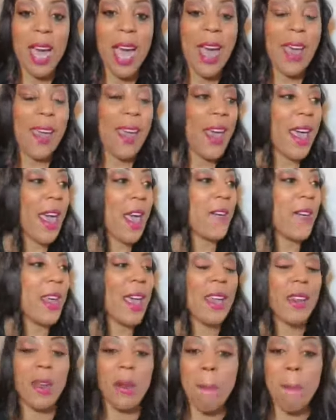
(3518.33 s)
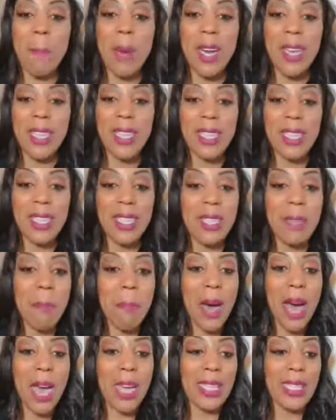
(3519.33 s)
I have an abundance
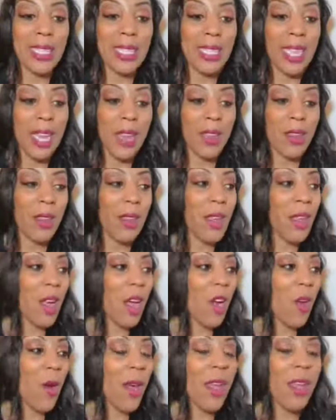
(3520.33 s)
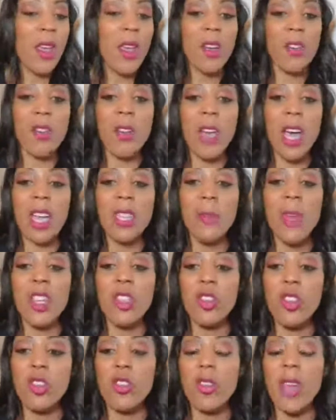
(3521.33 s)
mindset. All right. You guys, make
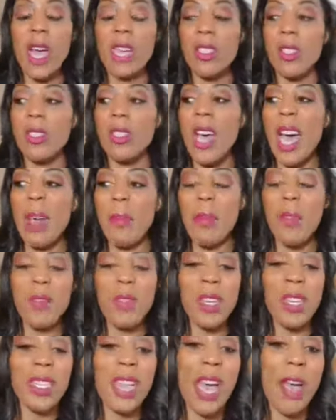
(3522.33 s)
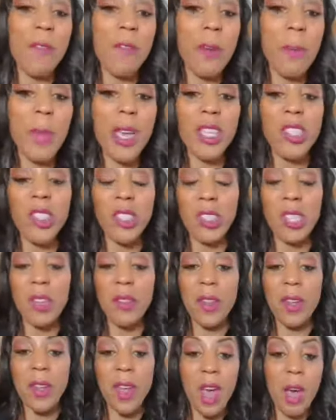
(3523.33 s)
sure you guys are typing these affirmations
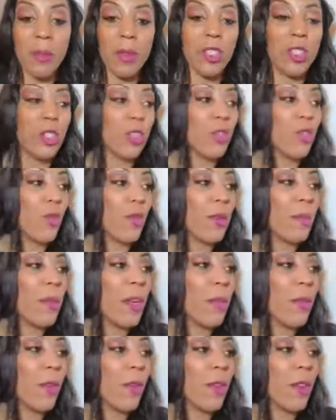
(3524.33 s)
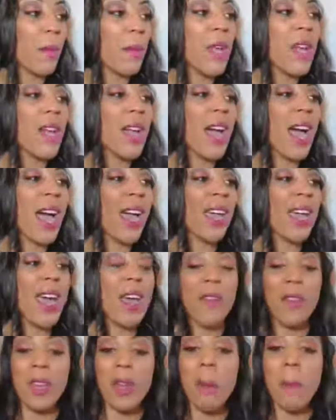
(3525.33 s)
in the comments so you remember them. I
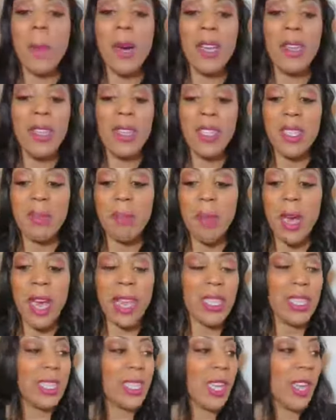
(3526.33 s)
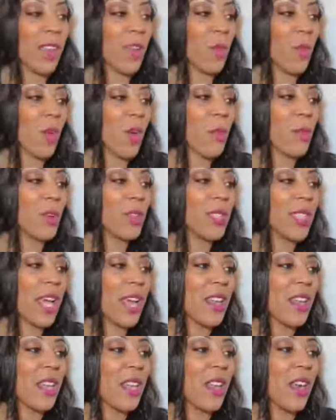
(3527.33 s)
have an abundance mindset, and we're almost
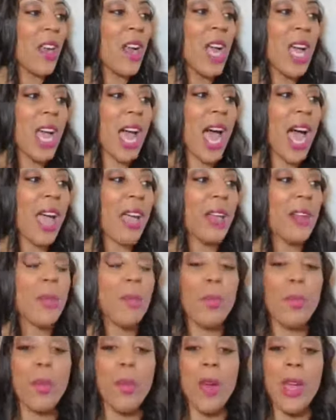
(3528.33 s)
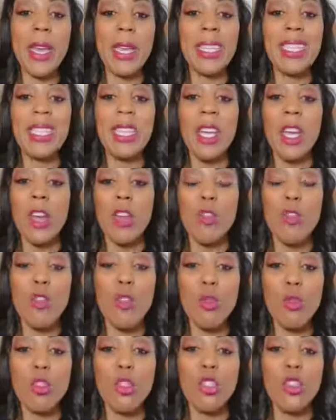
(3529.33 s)
out of here. I embrace
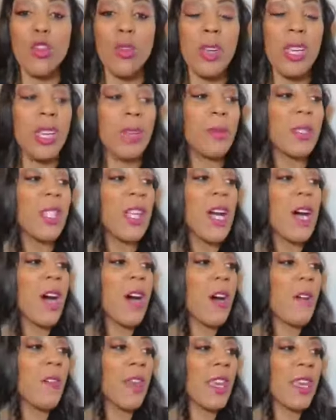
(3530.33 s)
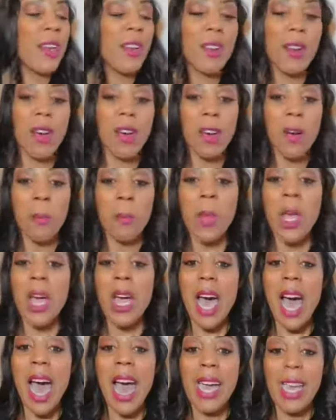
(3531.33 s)
new streams of income.
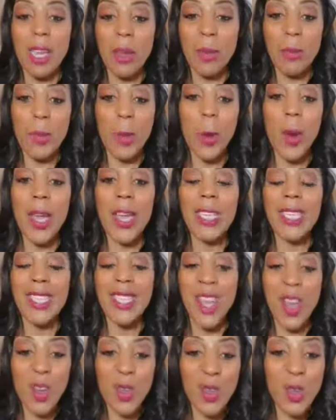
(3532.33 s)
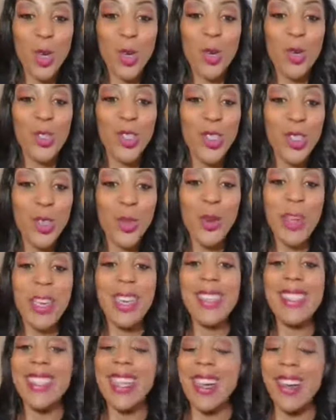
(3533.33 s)
I embrace new
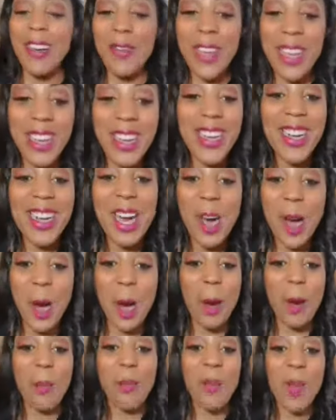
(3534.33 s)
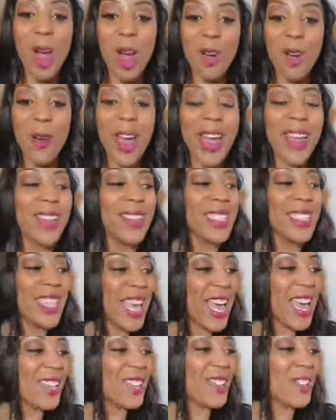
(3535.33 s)
streams of income. All right.
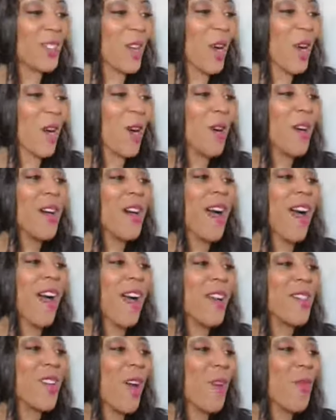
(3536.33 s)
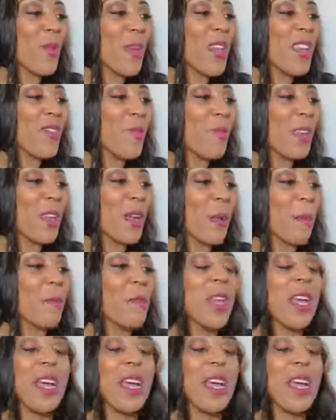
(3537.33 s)
Yes, y'all. Are y'all with me?